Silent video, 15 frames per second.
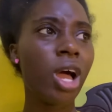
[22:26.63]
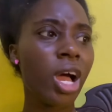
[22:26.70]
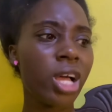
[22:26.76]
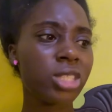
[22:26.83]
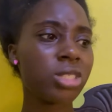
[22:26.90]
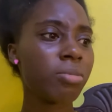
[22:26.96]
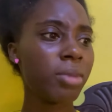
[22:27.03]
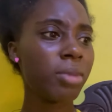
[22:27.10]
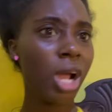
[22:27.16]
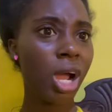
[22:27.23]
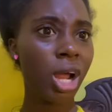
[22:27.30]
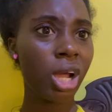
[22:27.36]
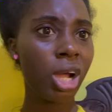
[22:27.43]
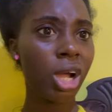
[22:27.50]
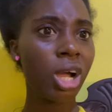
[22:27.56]
and some
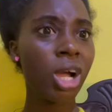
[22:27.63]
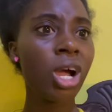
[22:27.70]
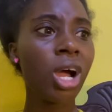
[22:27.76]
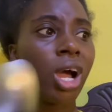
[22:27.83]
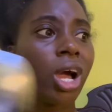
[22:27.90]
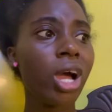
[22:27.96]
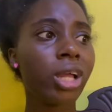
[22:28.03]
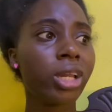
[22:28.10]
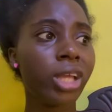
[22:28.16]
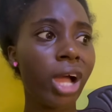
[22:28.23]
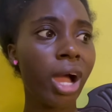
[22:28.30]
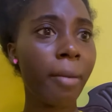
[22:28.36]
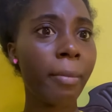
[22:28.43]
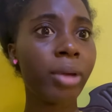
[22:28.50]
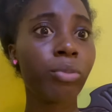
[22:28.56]
banana and
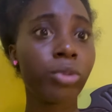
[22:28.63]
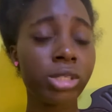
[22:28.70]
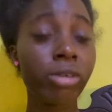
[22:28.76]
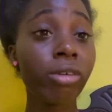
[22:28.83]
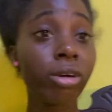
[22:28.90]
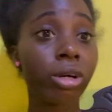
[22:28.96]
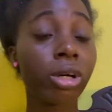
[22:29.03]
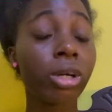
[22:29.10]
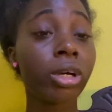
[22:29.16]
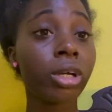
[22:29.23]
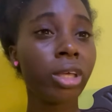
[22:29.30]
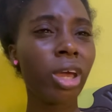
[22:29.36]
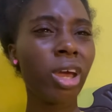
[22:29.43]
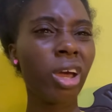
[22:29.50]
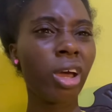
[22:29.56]
yam and whatever.
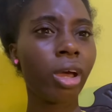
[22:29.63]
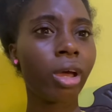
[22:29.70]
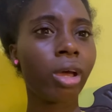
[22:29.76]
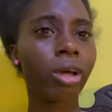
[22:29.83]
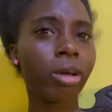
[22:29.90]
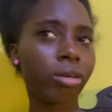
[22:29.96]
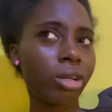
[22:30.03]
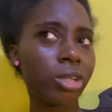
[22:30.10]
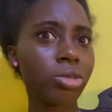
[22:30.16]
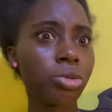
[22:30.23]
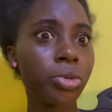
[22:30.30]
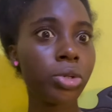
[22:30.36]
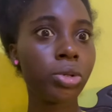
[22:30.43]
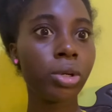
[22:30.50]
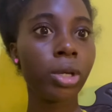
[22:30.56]
Yeah, that's what
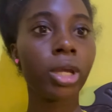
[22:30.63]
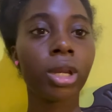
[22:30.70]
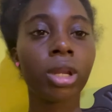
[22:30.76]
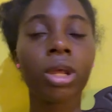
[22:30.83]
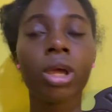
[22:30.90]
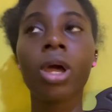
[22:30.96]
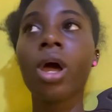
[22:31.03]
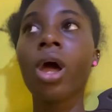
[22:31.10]
we're doing.